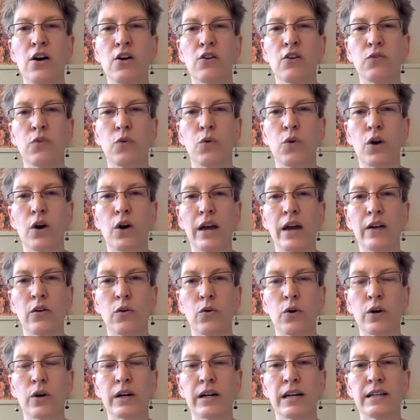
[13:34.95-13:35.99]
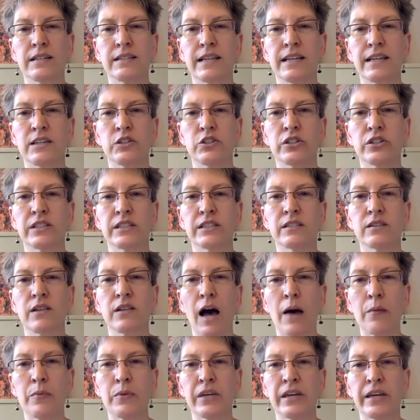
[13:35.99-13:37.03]
for an organization's
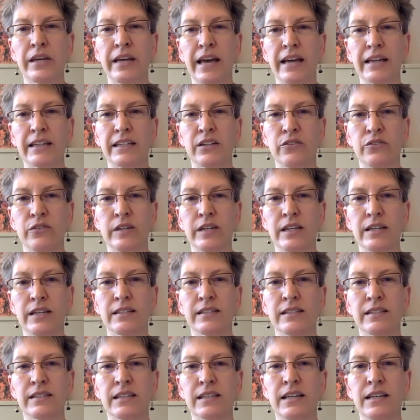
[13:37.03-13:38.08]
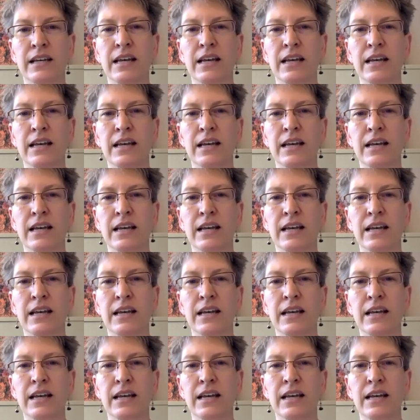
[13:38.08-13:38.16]
lobbying activities.